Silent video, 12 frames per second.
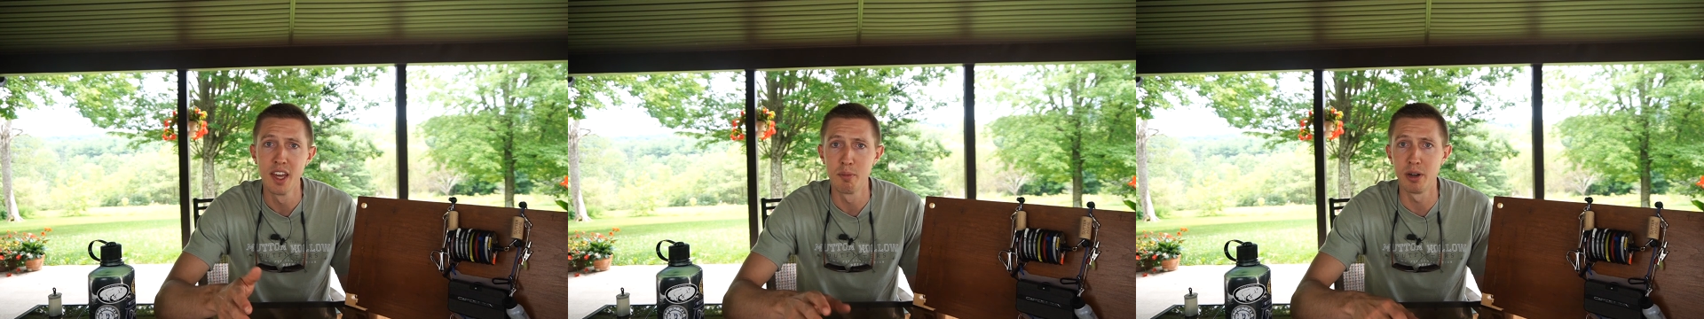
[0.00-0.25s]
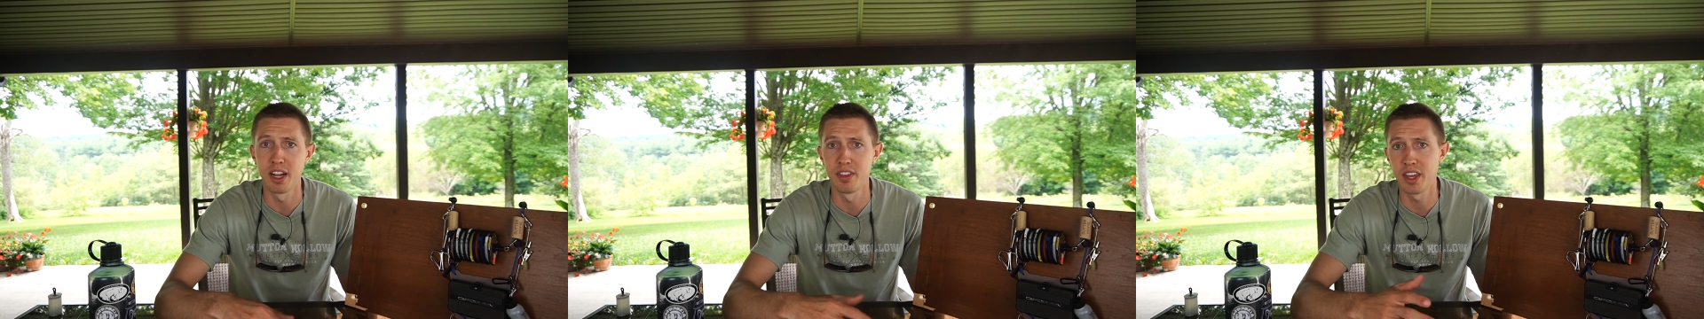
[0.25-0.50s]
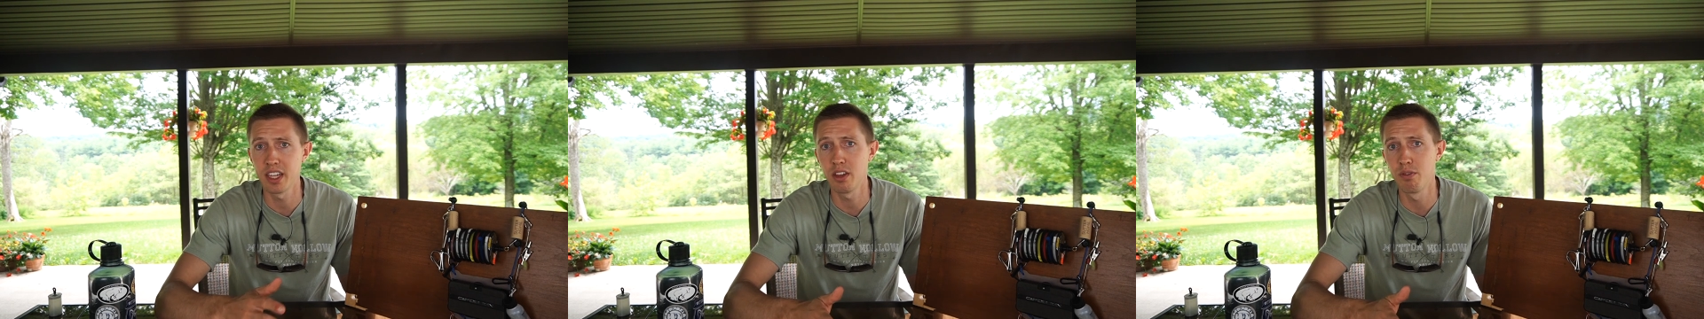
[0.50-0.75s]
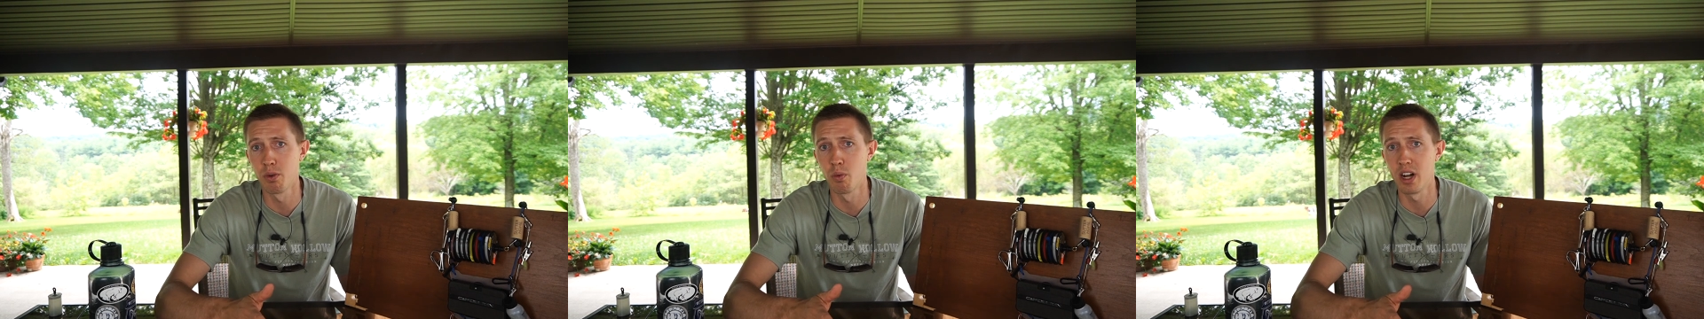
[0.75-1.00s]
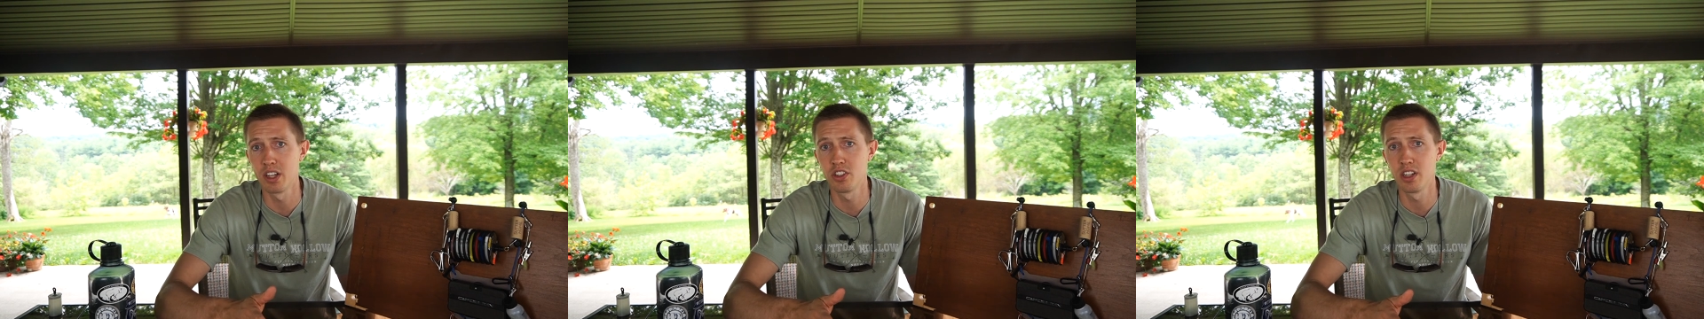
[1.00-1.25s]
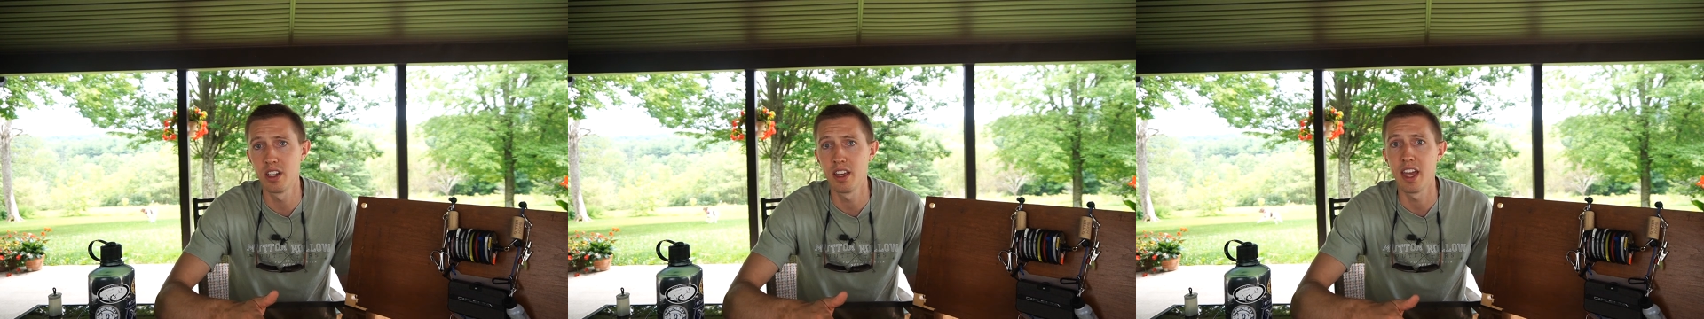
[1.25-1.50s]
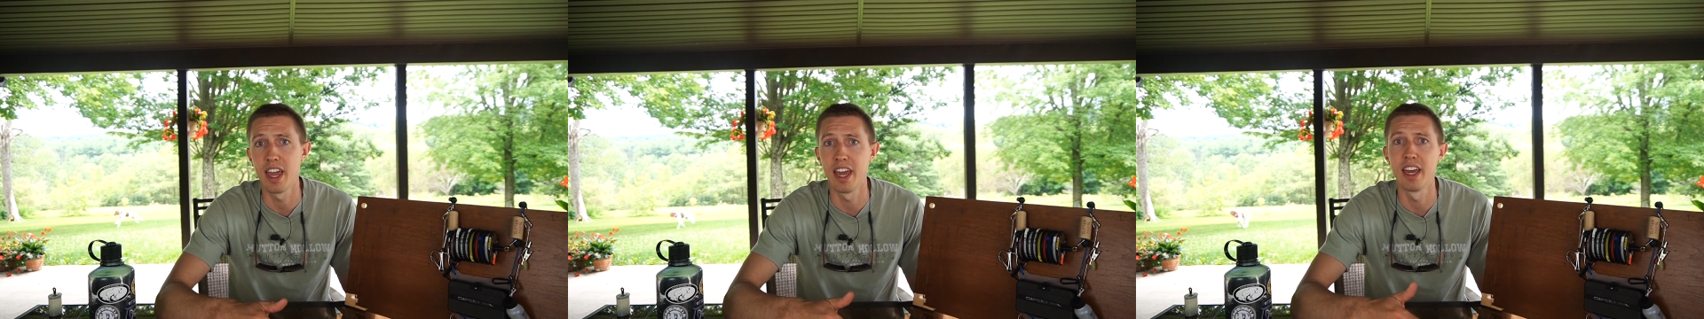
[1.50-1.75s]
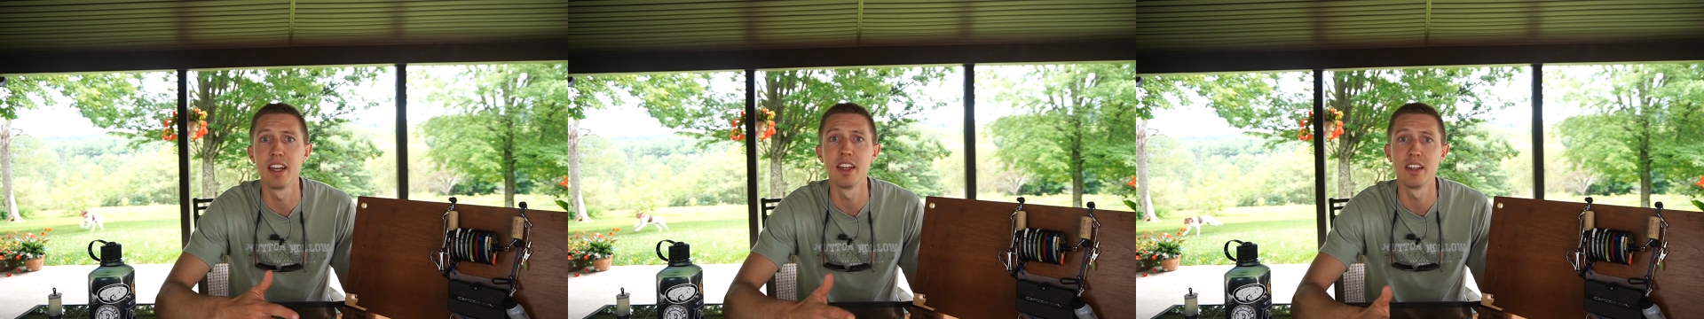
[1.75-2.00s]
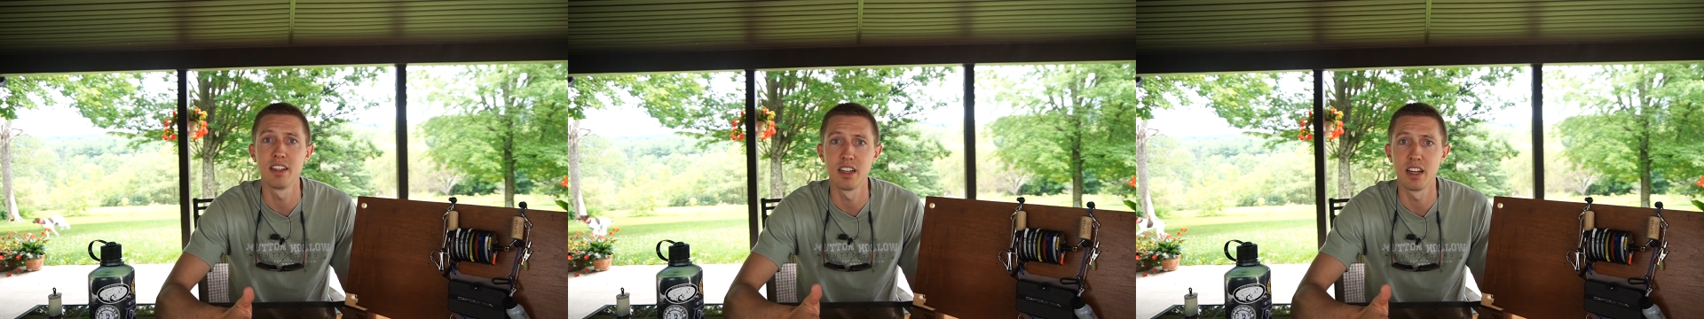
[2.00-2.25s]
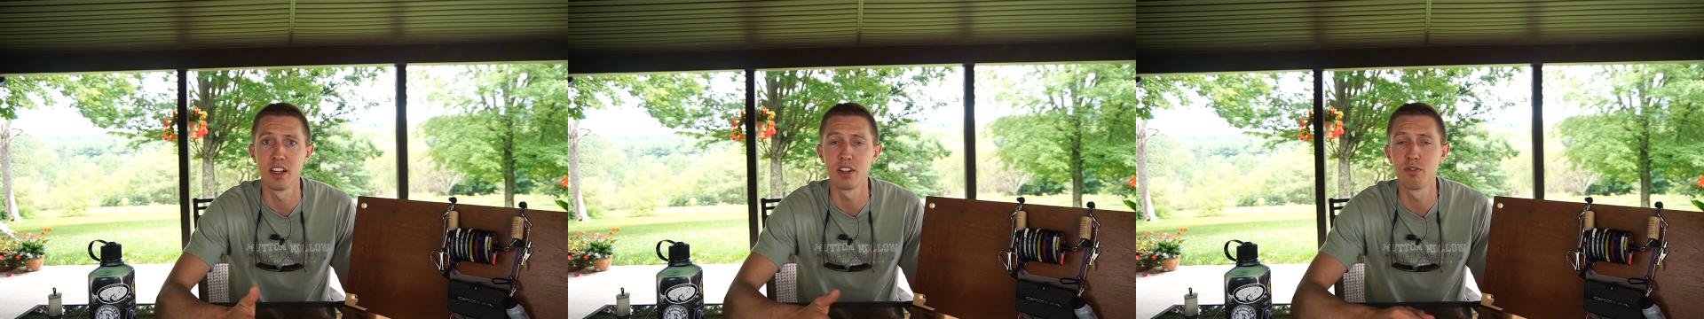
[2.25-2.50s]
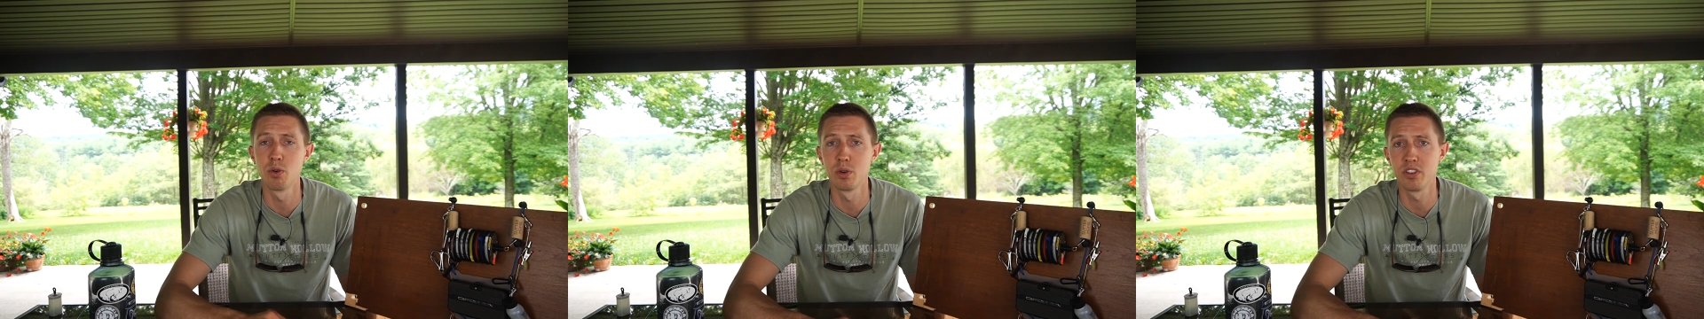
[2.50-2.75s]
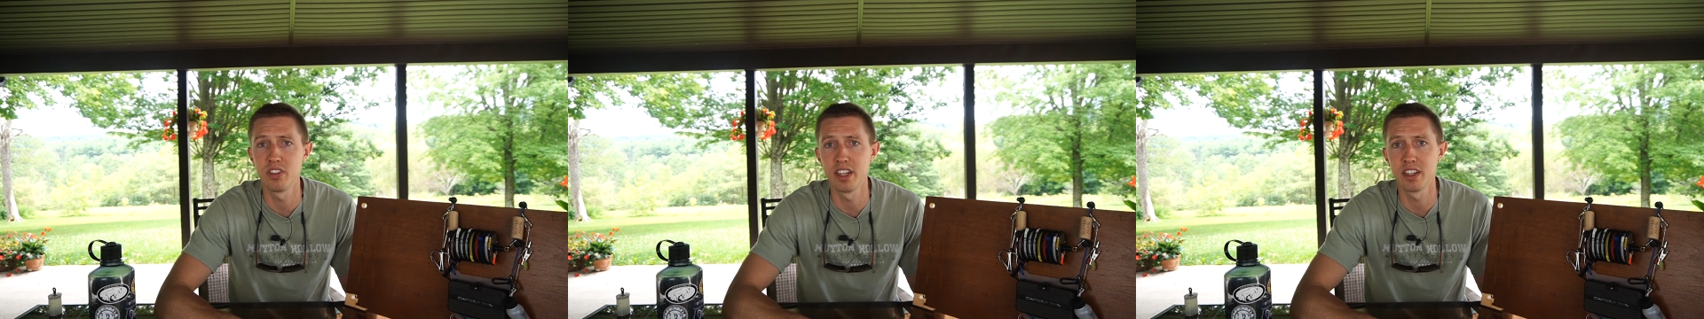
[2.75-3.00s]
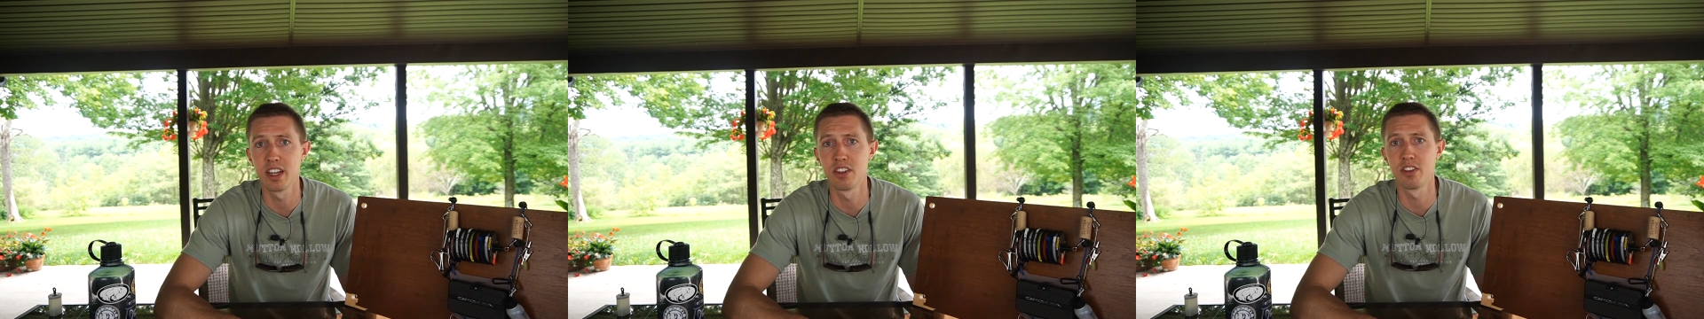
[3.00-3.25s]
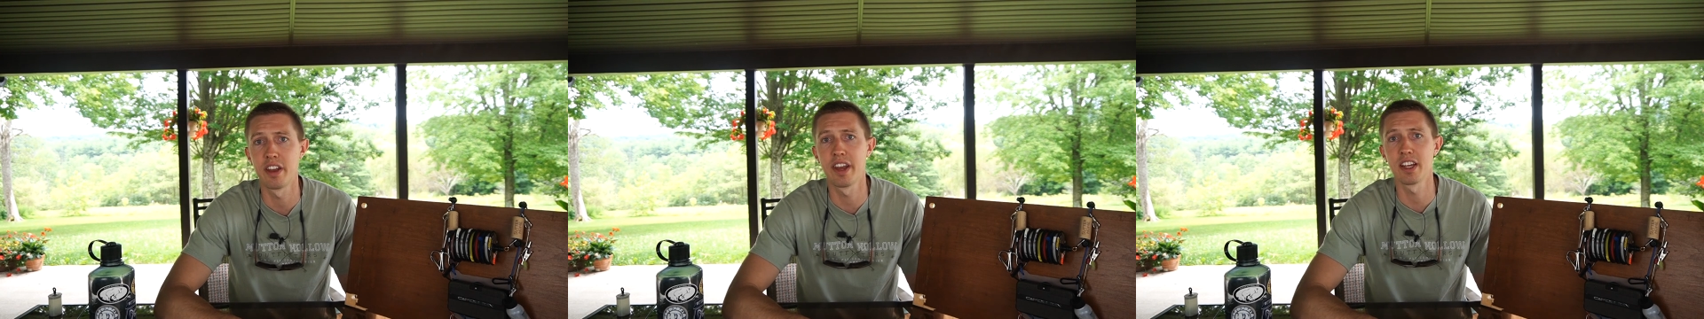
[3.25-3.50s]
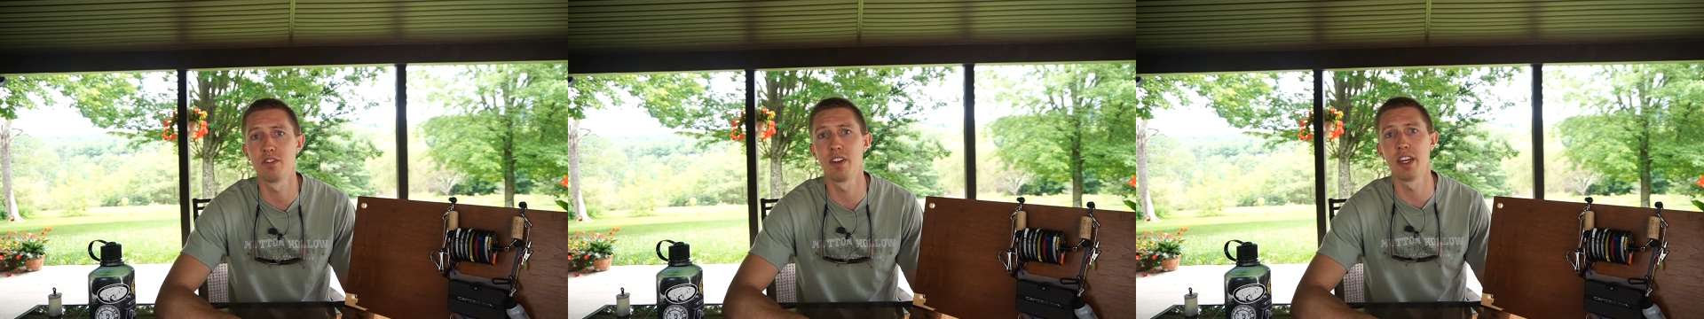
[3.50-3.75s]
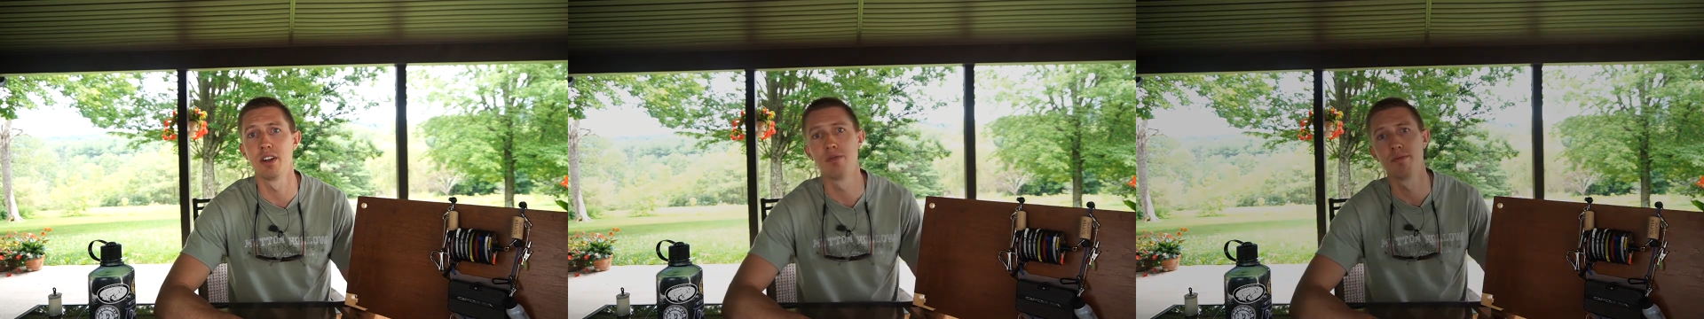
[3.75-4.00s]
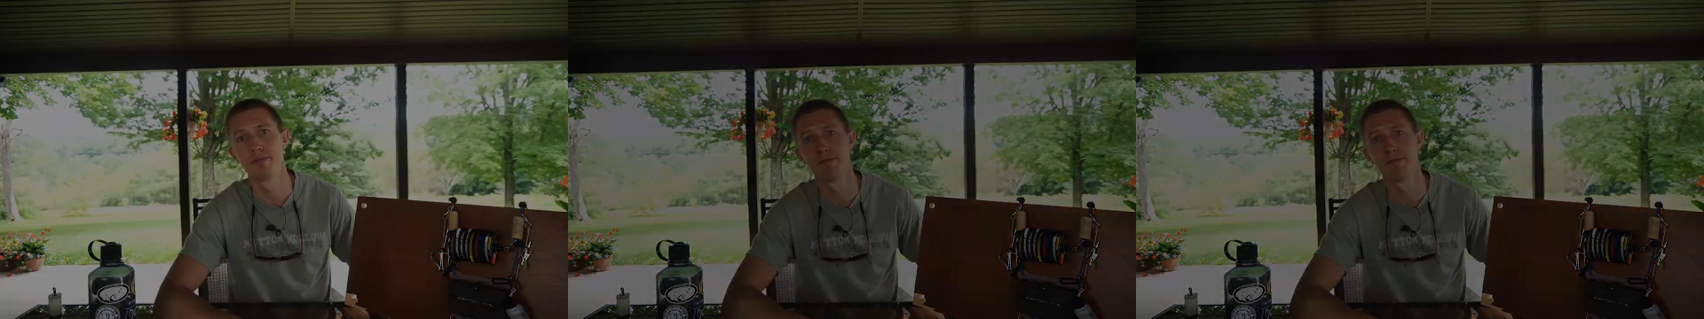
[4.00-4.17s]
But I thank you for watching, and I look forward to seeing you guys on the next video.